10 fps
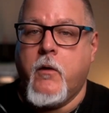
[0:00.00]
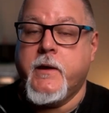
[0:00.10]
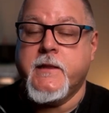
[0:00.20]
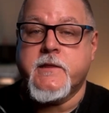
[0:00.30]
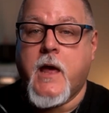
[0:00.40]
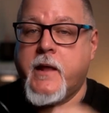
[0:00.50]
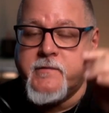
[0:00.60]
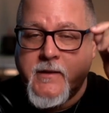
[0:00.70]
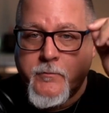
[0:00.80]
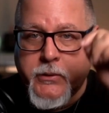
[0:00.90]
in this
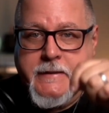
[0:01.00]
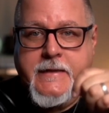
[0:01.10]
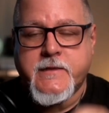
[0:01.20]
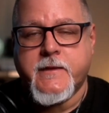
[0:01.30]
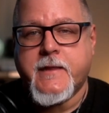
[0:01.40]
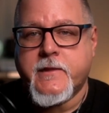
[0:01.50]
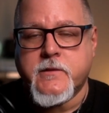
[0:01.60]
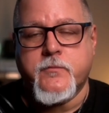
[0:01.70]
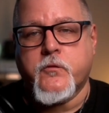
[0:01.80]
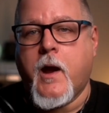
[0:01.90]
content, please hit that
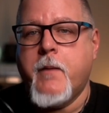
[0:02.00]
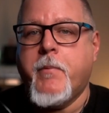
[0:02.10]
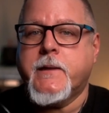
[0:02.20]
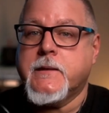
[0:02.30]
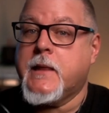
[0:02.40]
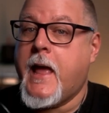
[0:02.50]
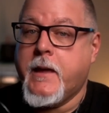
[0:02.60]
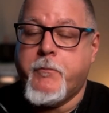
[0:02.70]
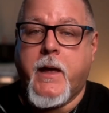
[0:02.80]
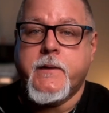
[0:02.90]
subscribe button,
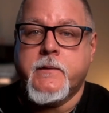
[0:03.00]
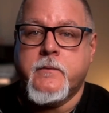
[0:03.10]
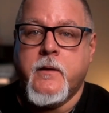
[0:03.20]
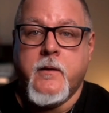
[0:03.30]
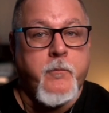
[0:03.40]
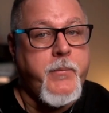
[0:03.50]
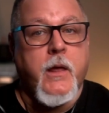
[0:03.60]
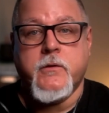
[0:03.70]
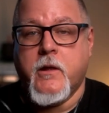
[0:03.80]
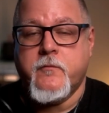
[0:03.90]
like button,
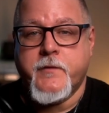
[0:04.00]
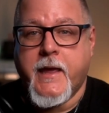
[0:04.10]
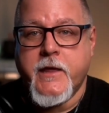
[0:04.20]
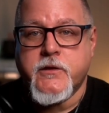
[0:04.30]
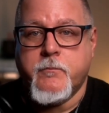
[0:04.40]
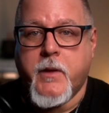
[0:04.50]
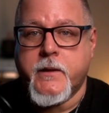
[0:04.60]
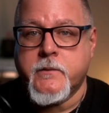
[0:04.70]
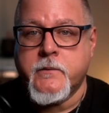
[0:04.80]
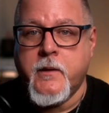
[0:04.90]
bell notification
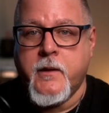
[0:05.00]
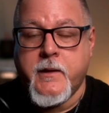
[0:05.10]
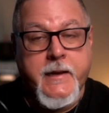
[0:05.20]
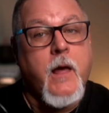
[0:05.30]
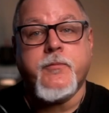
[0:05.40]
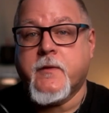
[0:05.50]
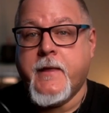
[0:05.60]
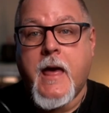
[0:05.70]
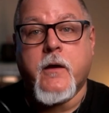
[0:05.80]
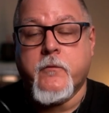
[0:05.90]
button. It helps in the
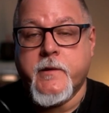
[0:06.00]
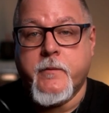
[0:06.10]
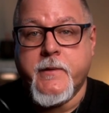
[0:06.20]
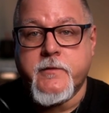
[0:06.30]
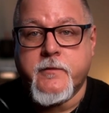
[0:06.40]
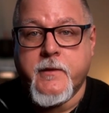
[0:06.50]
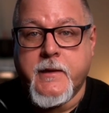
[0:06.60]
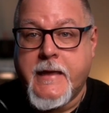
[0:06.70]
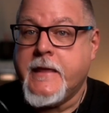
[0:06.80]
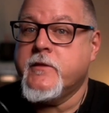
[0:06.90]
algorithm. It's the
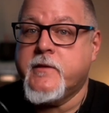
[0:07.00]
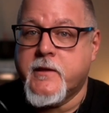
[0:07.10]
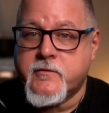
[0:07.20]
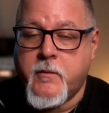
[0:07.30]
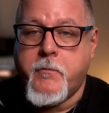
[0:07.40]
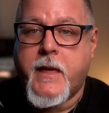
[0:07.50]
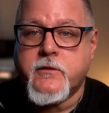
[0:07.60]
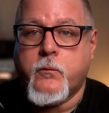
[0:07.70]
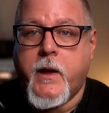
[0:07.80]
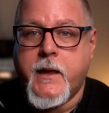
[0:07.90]
easiest and
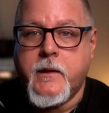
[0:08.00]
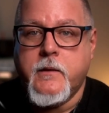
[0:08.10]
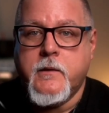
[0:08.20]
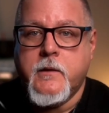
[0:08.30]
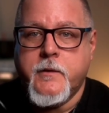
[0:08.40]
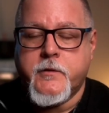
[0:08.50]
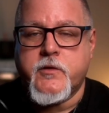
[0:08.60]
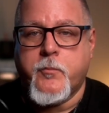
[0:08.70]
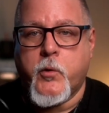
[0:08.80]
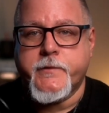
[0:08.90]
best way to
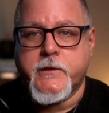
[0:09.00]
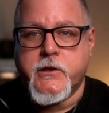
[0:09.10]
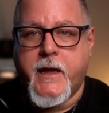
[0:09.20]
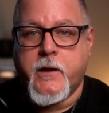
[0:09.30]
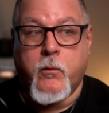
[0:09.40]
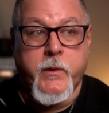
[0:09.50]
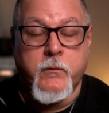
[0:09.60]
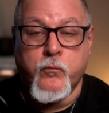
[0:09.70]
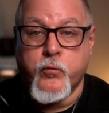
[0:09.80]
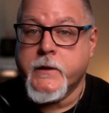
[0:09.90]
support the channel. We
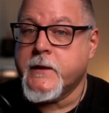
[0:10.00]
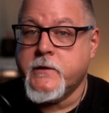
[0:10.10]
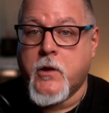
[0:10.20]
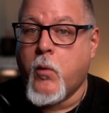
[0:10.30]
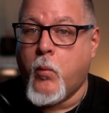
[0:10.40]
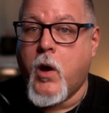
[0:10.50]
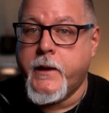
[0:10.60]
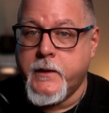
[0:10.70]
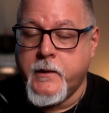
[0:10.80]
really don't want